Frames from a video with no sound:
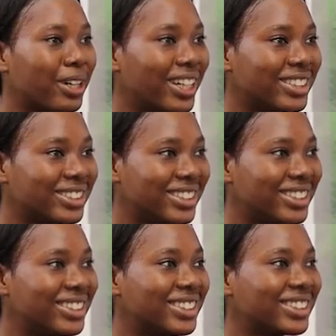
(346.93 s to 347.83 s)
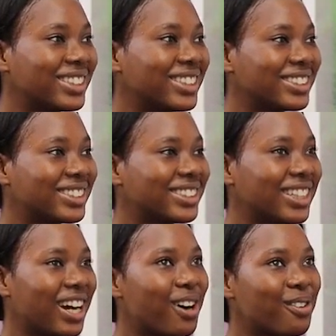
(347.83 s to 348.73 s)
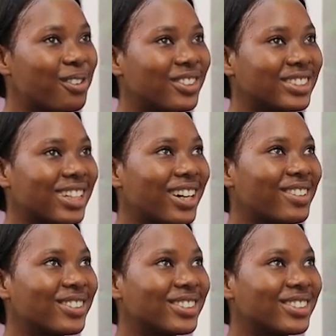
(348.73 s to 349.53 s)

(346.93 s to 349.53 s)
prizes, mm-hmm, and the award. I